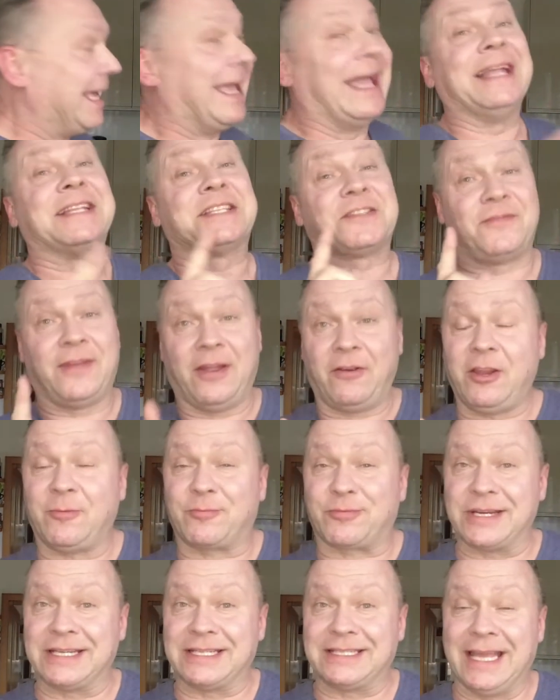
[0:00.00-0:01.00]
It's very
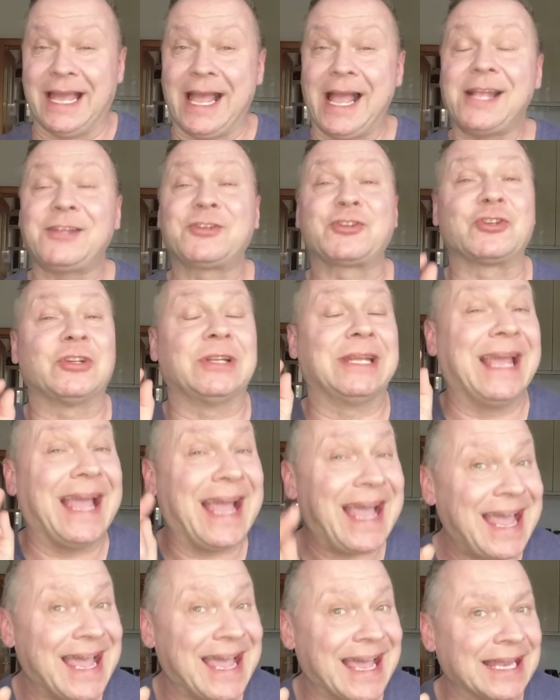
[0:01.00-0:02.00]
pretty, actually,
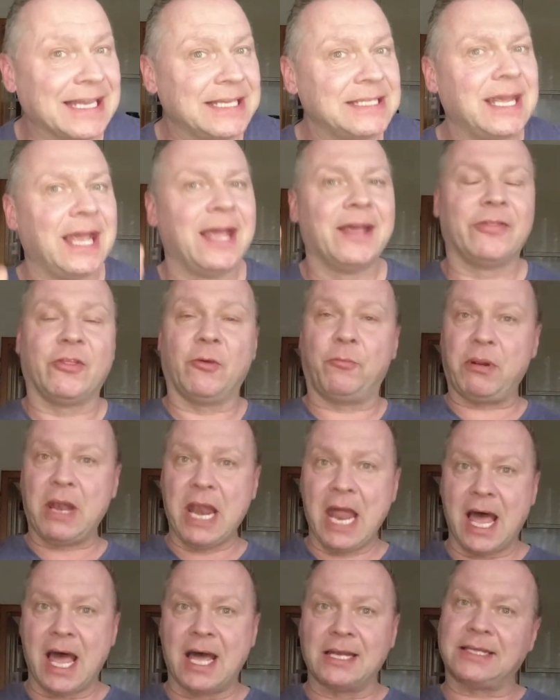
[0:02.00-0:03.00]
and the
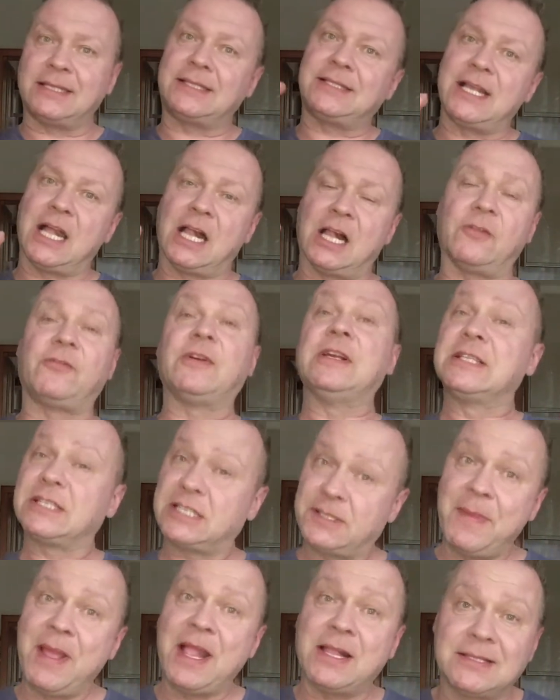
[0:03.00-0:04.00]
plant itself
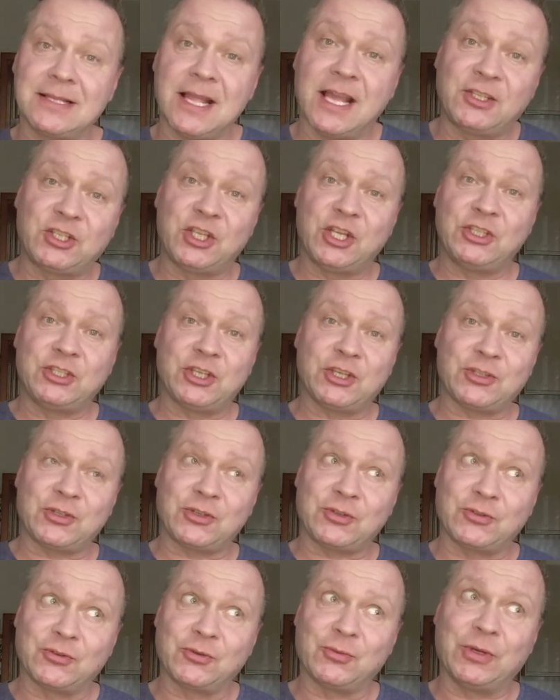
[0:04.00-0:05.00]
smells like ginger
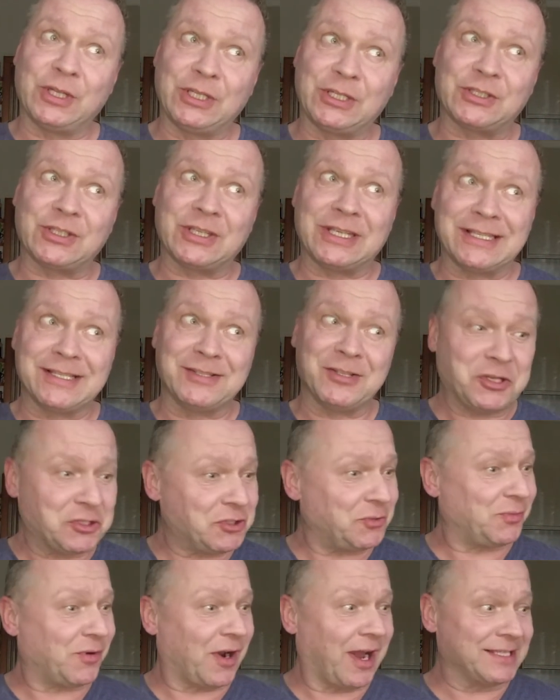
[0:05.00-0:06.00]
too, which is not a
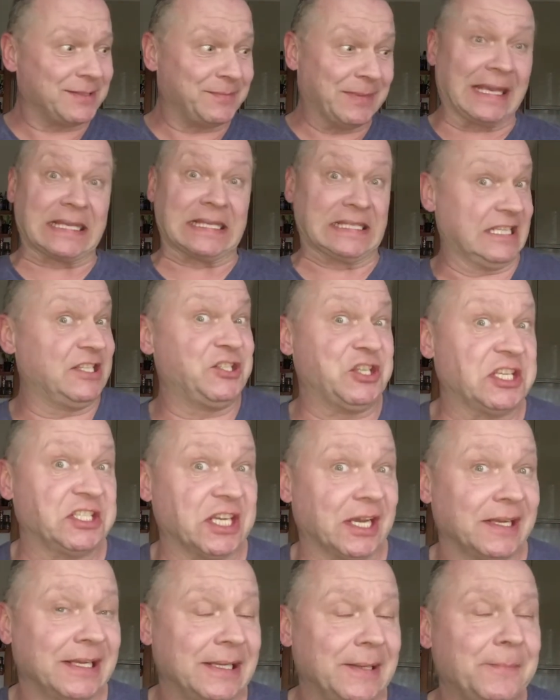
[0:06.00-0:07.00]
surprise because it is ginger.